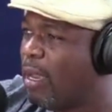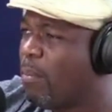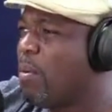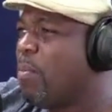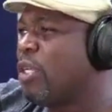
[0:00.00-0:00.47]

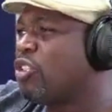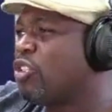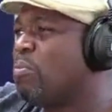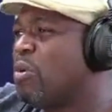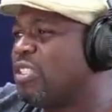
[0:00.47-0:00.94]
Pamopacho,
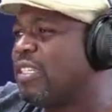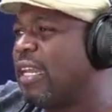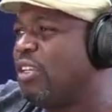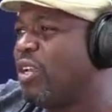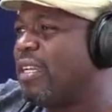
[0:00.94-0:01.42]

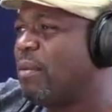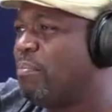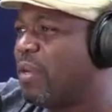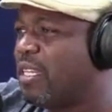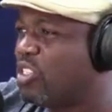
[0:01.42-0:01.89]
emotionally, you're in a
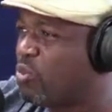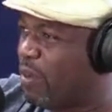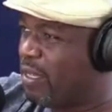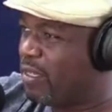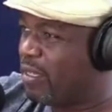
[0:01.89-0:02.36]
bad
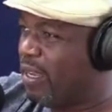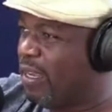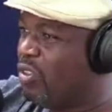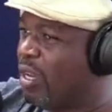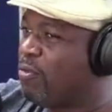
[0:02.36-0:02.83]
space
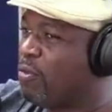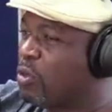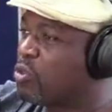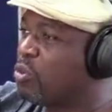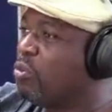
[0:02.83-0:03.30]
and you are
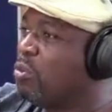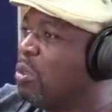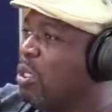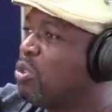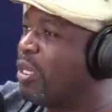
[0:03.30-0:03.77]
forced to
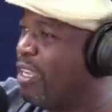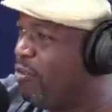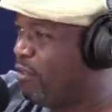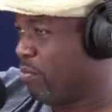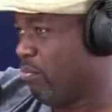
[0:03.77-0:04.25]

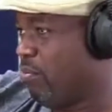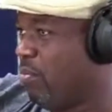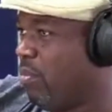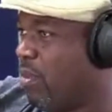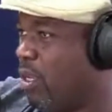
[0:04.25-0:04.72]
give him.
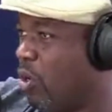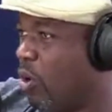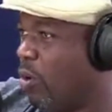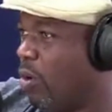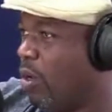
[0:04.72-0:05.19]

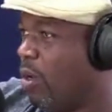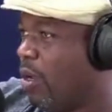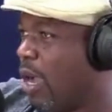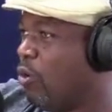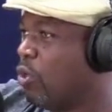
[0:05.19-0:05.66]

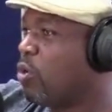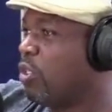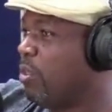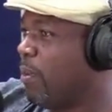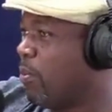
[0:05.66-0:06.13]
I won't go
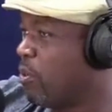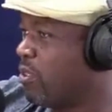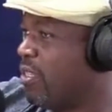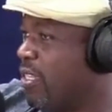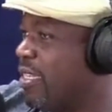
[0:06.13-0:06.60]
deeper because
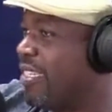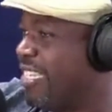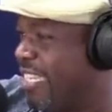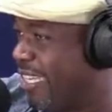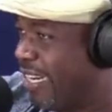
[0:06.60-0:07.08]
this is
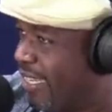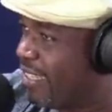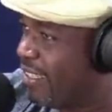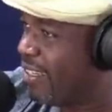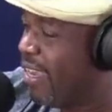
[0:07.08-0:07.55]
G-rated.